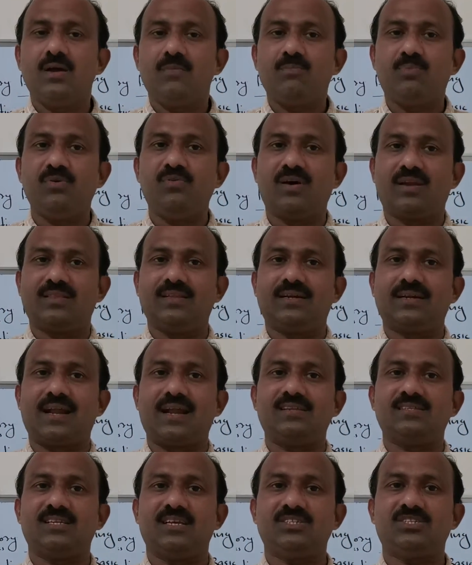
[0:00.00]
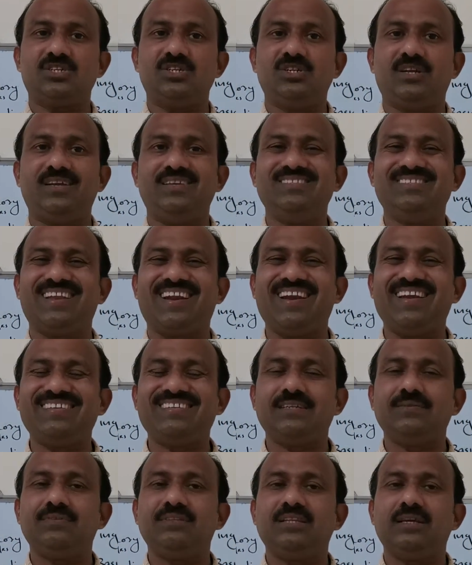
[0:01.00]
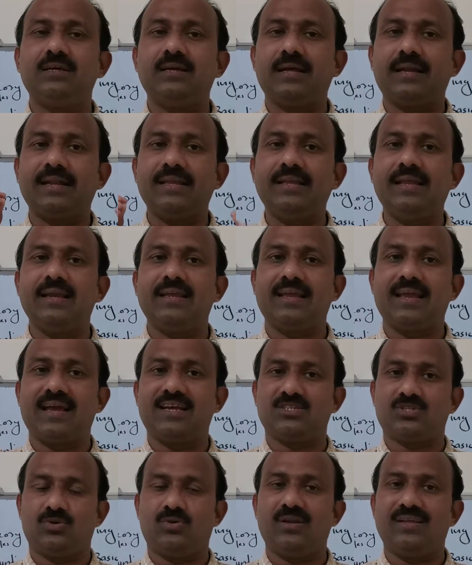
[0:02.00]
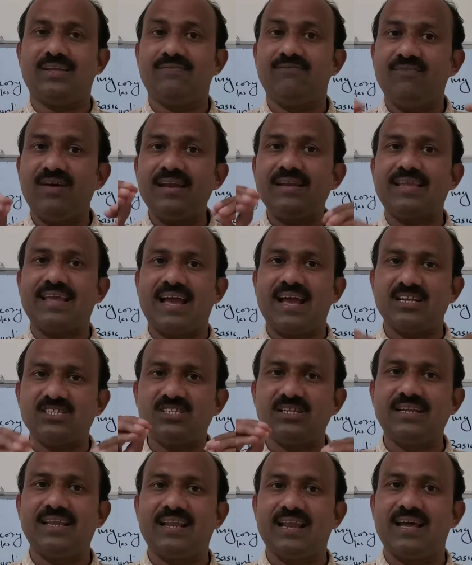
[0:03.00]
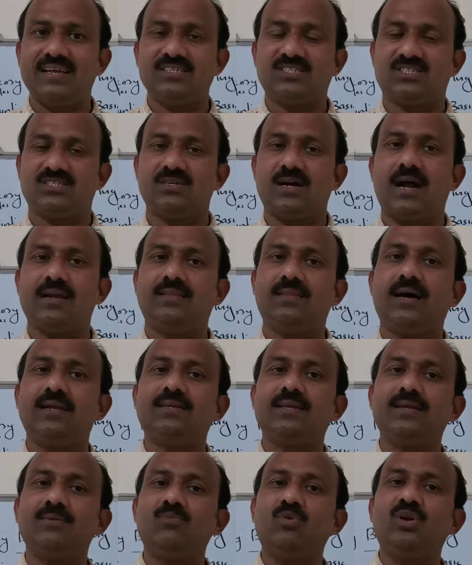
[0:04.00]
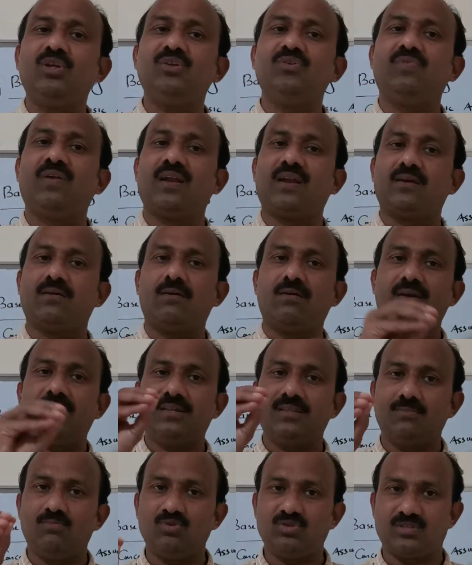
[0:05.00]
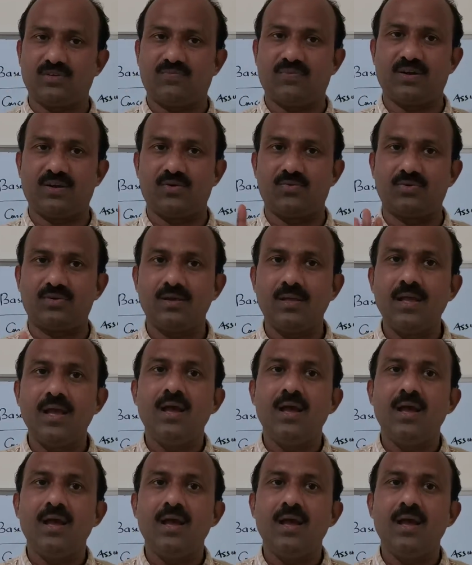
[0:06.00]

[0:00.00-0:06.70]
Pure, the transaction is related with the real cash only. When cash realized, at that time only you will record in the books of account.